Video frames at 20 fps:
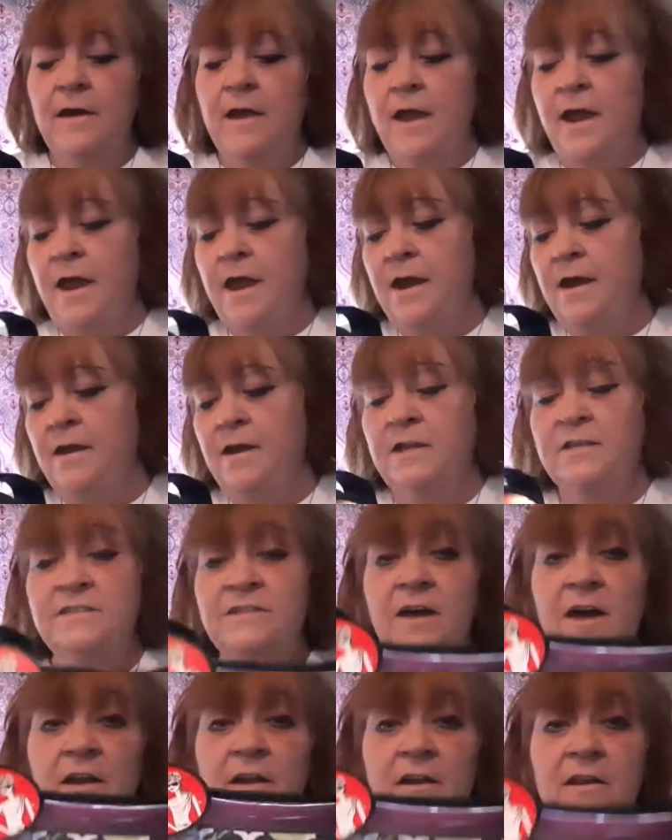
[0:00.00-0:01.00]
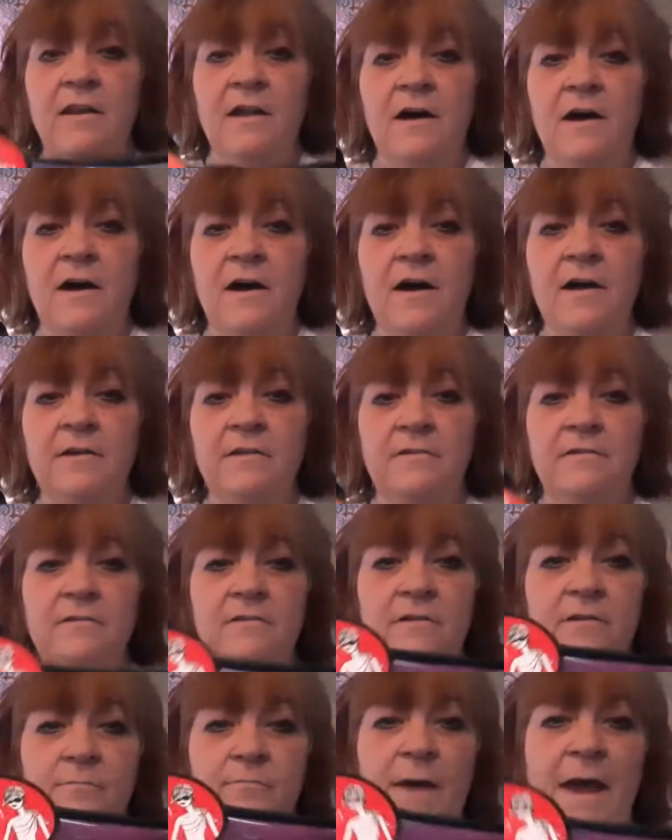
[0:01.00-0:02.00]
And it's got a lot
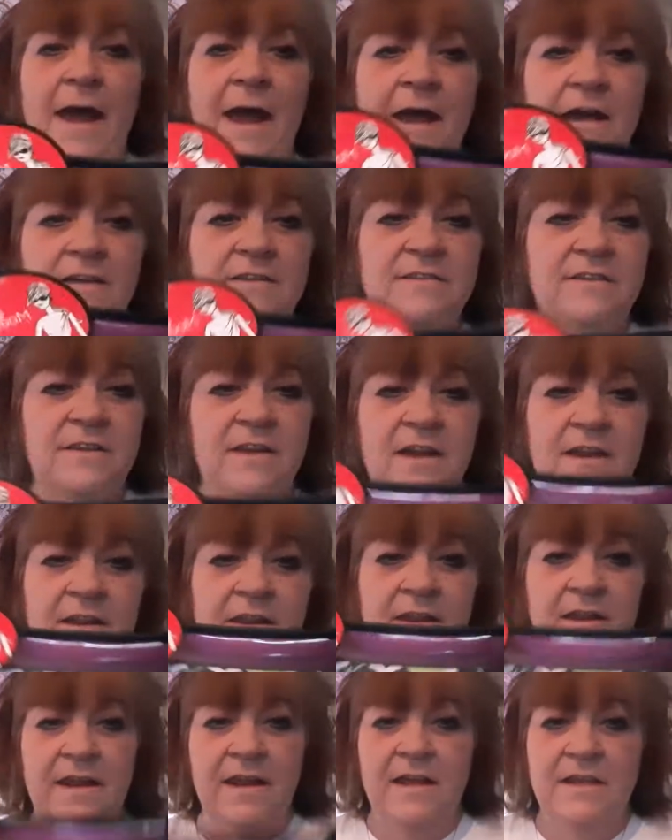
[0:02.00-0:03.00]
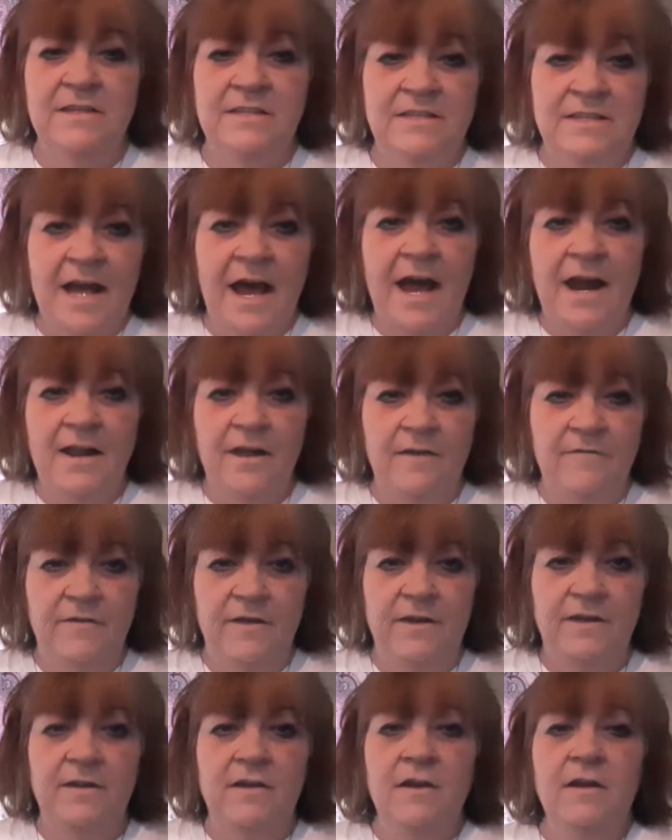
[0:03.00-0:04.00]
of bags in the inside of it.